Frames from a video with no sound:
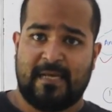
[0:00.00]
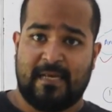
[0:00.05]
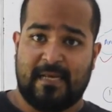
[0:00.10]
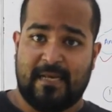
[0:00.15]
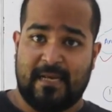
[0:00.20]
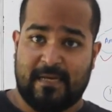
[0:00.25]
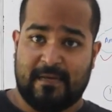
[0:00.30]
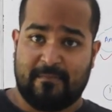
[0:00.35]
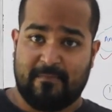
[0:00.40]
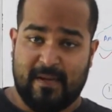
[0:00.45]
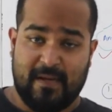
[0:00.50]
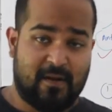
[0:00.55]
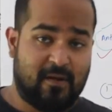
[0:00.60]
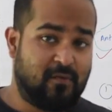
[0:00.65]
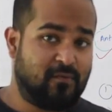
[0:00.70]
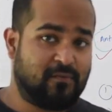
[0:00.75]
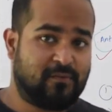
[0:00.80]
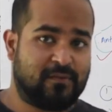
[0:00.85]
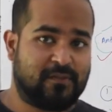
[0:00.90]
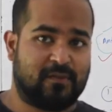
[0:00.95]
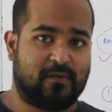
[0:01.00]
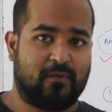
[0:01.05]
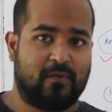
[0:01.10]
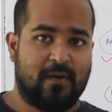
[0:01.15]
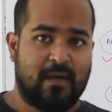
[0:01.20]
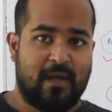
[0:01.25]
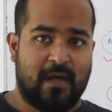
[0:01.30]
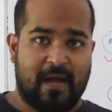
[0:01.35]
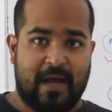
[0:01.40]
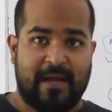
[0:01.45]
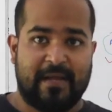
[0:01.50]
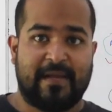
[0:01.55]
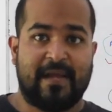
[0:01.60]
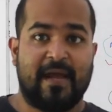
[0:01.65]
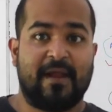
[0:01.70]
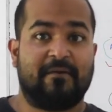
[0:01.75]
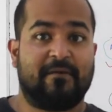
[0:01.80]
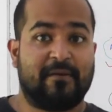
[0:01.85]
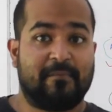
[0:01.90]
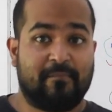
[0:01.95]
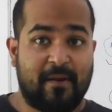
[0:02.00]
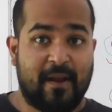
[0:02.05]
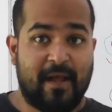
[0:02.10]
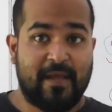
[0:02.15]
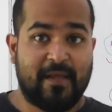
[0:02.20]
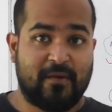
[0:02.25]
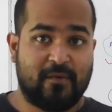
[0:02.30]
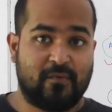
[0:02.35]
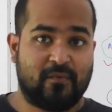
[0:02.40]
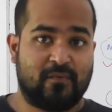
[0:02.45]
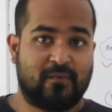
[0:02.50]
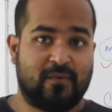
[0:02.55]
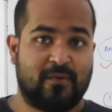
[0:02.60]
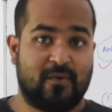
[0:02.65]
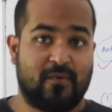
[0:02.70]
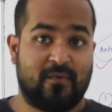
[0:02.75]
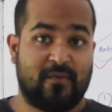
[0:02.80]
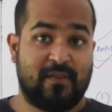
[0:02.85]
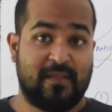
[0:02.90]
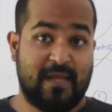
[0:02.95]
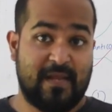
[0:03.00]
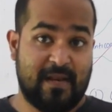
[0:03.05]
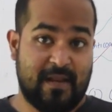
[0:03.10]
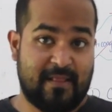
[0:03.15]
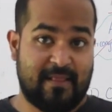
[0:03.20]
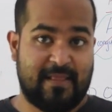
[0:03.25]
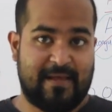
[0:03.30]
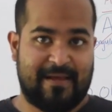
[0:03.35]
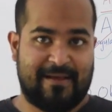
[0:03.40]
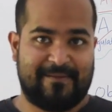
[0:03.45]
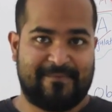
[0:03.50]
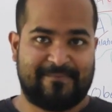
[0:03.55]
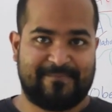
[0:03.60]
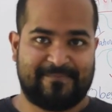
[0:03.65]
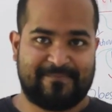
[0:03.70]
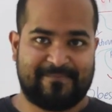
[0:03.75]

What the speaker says: let me know so I can reply you then and there.